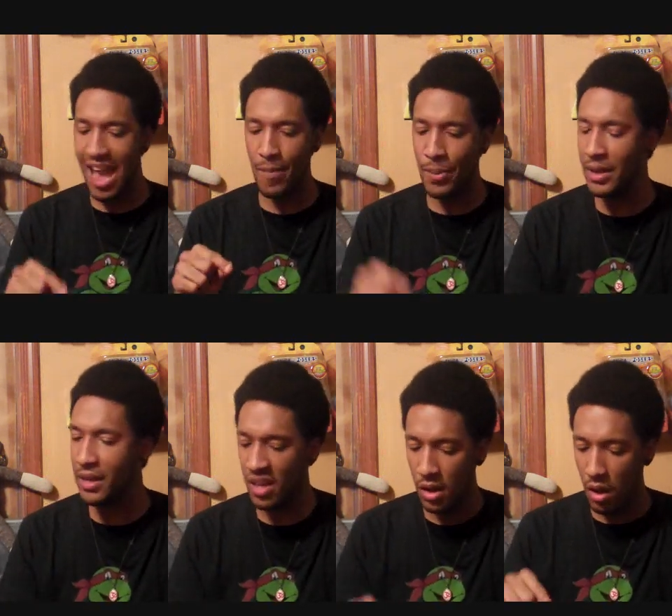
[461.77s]
I
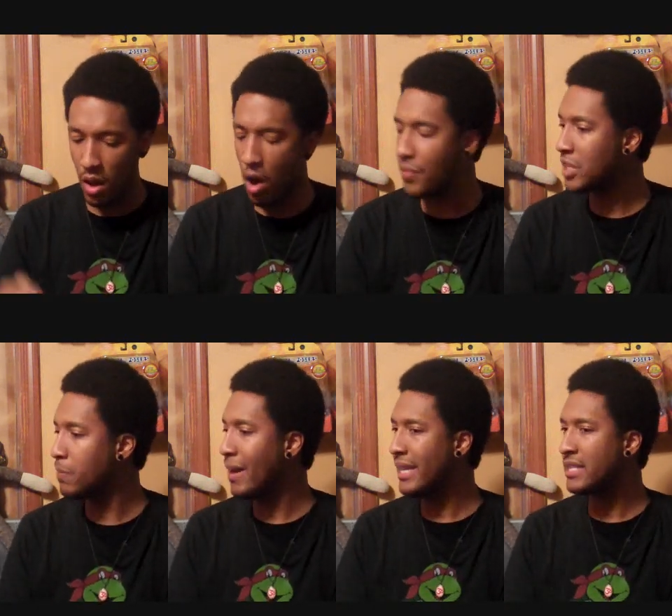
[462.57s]
put in all
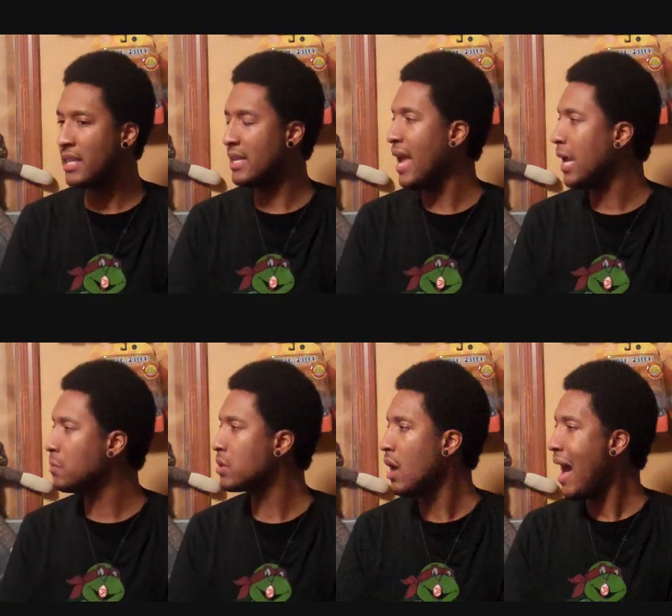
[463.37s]
this money into the
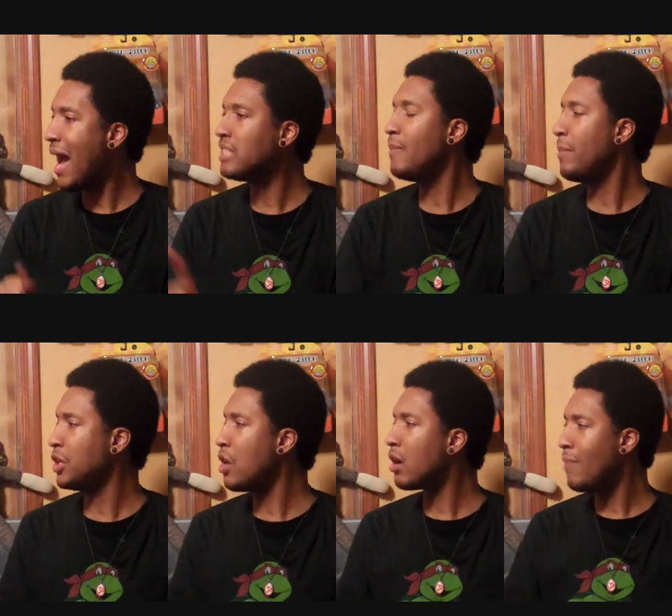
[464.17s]
games. I should be
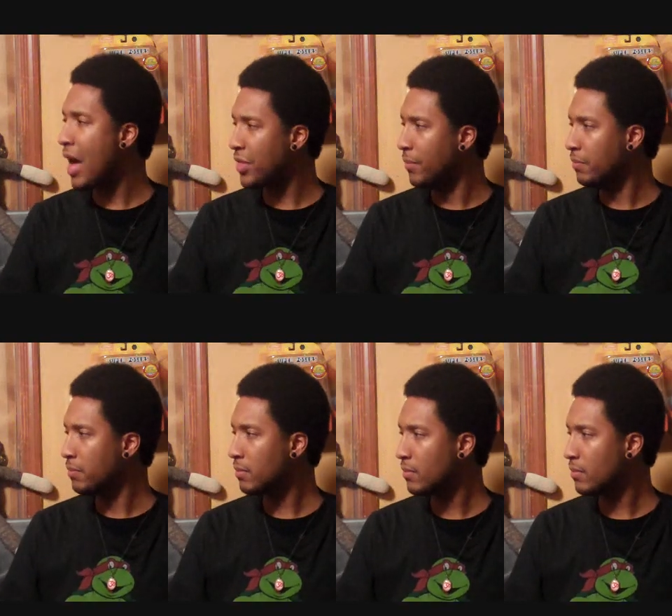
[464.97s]
able to talk about them.